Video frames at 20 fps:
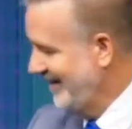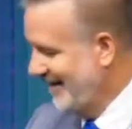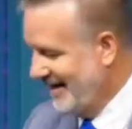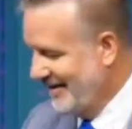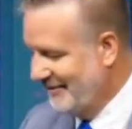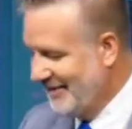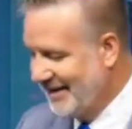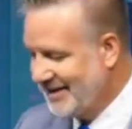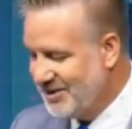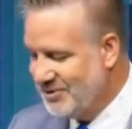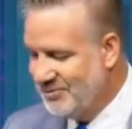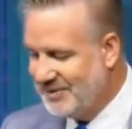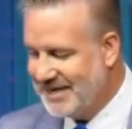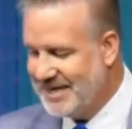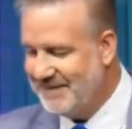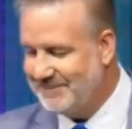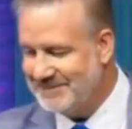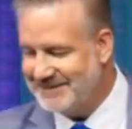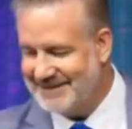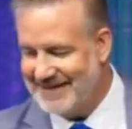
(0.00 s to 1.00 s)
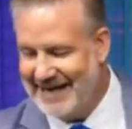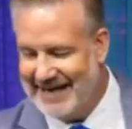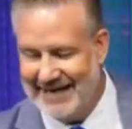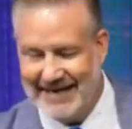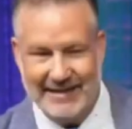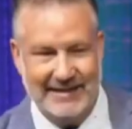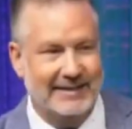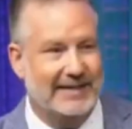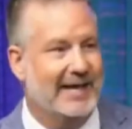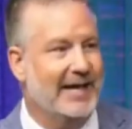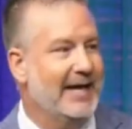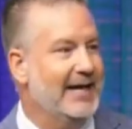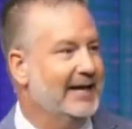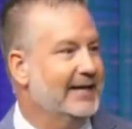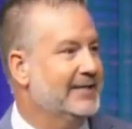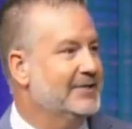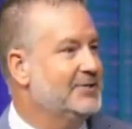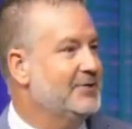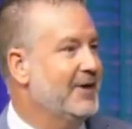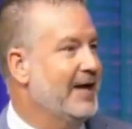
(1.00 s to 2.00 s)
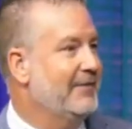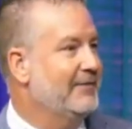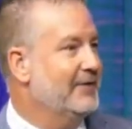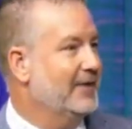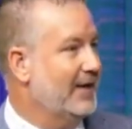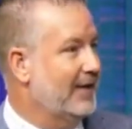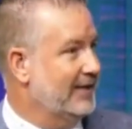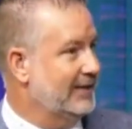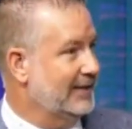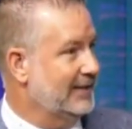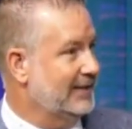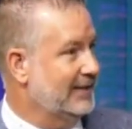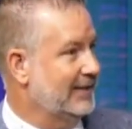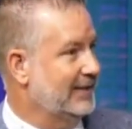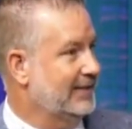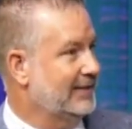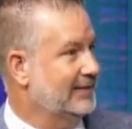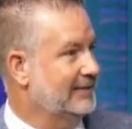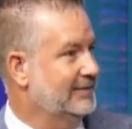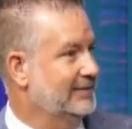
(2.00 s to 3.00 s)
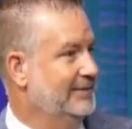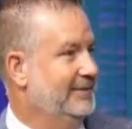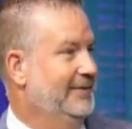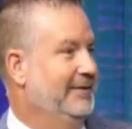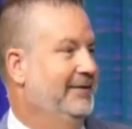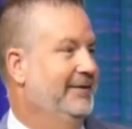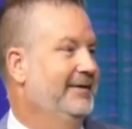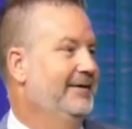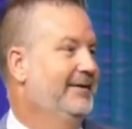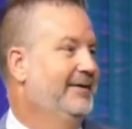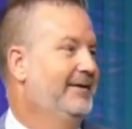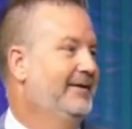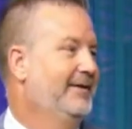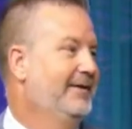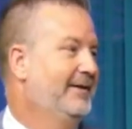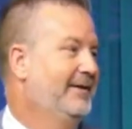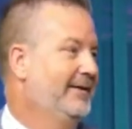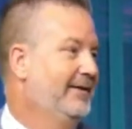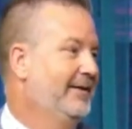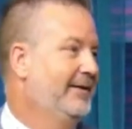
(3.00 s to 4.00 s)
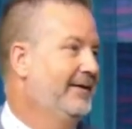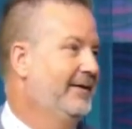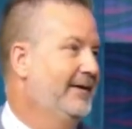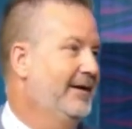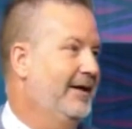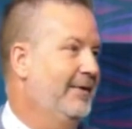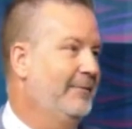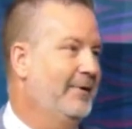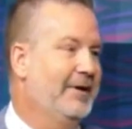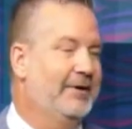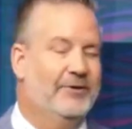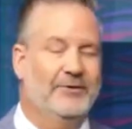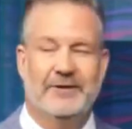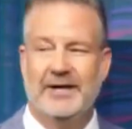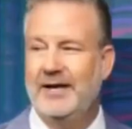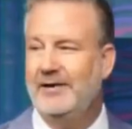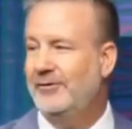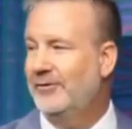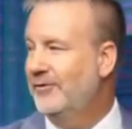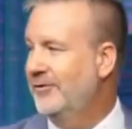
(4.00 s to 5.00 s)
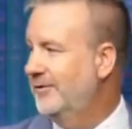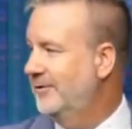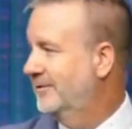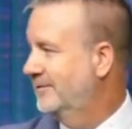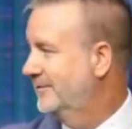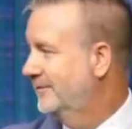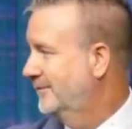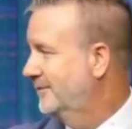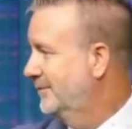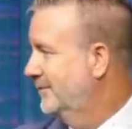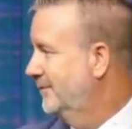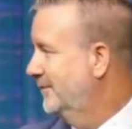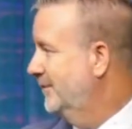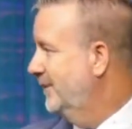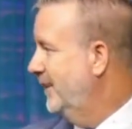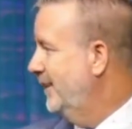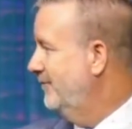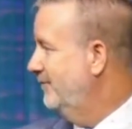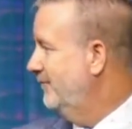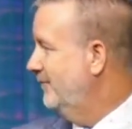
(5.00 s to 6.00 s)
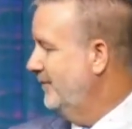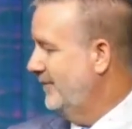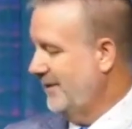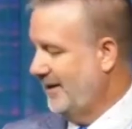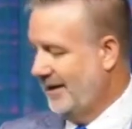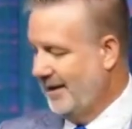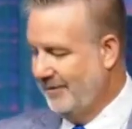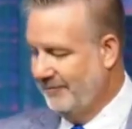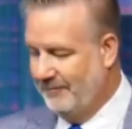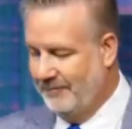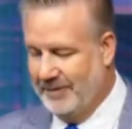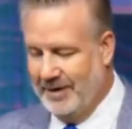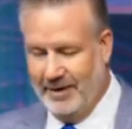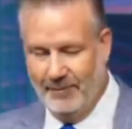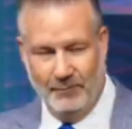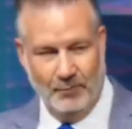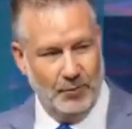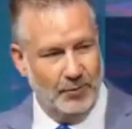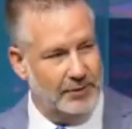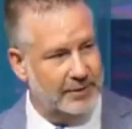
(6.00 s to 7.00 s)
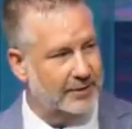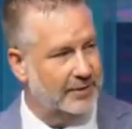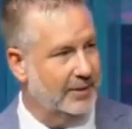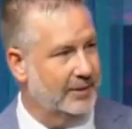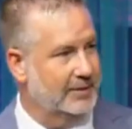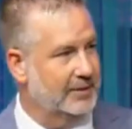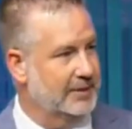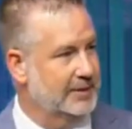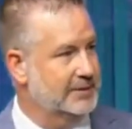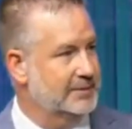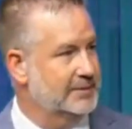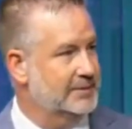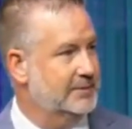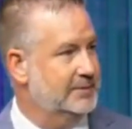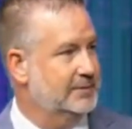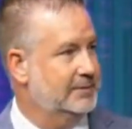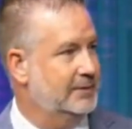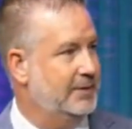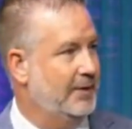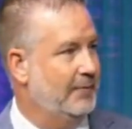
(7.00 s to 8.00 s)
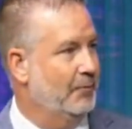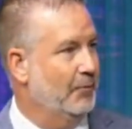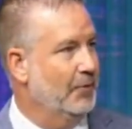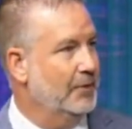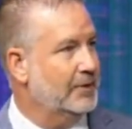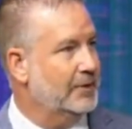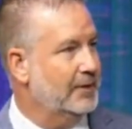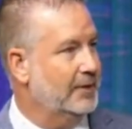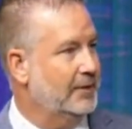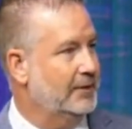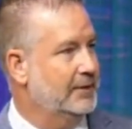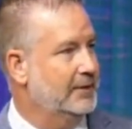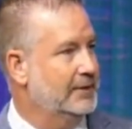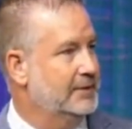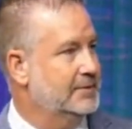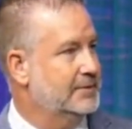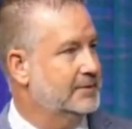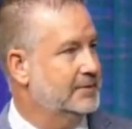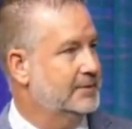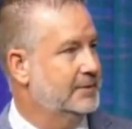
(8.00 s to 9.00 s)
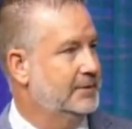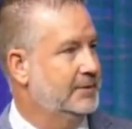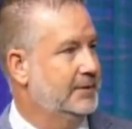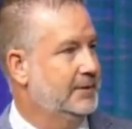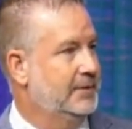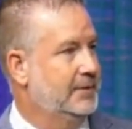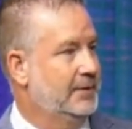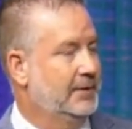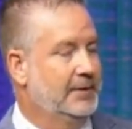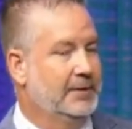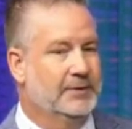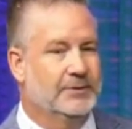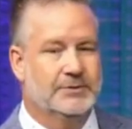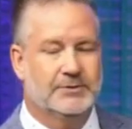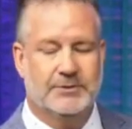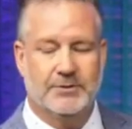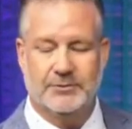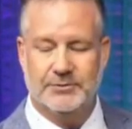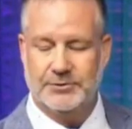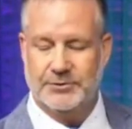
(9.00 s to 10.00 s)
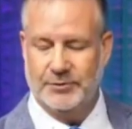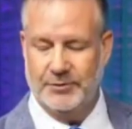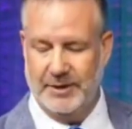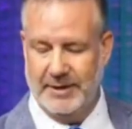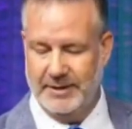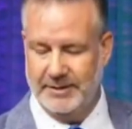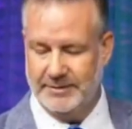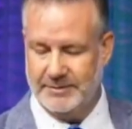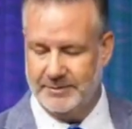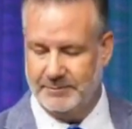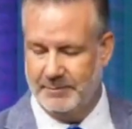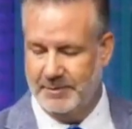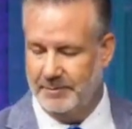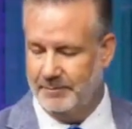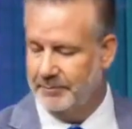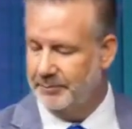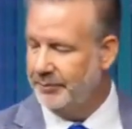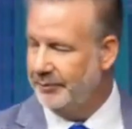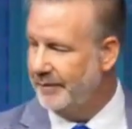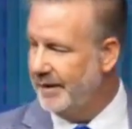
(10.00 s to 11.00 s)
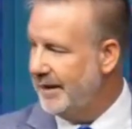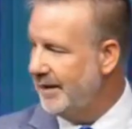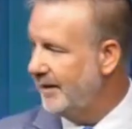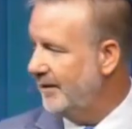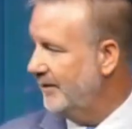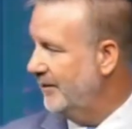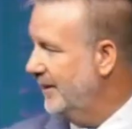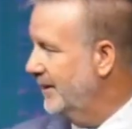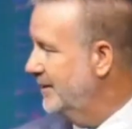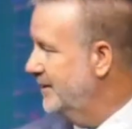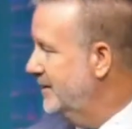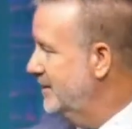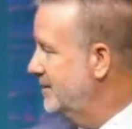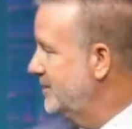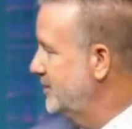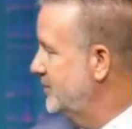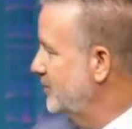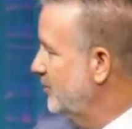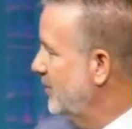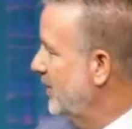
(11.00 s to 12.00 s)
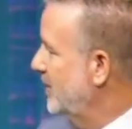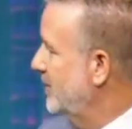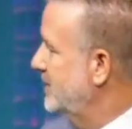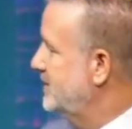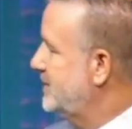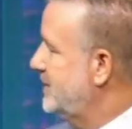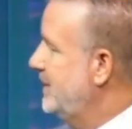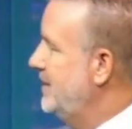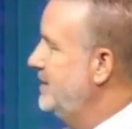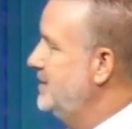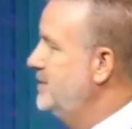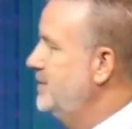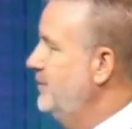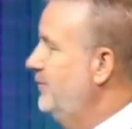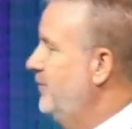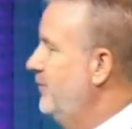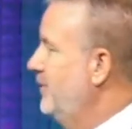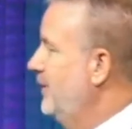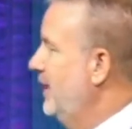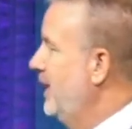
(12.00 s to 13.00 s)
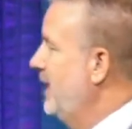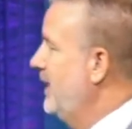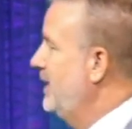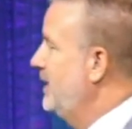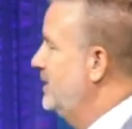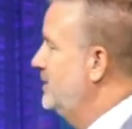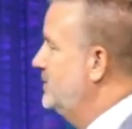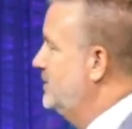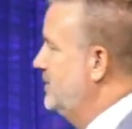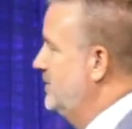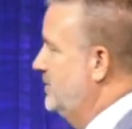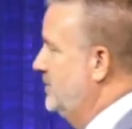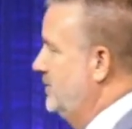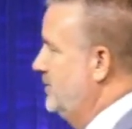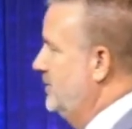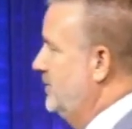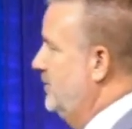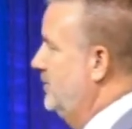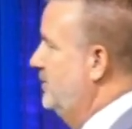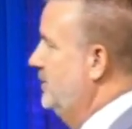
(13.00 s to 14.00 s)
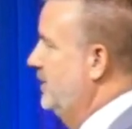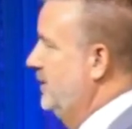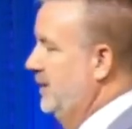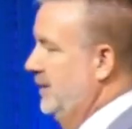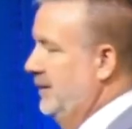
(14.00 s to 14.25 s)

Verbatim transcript: I'm like, you keep saying it. Yeah, because you haven't gotten it yet. I'm like, okay, Lord. I'm, I'm, I'm working on this. I'm working on this. So trust, but prayer, and this is where it's easier for ladies to do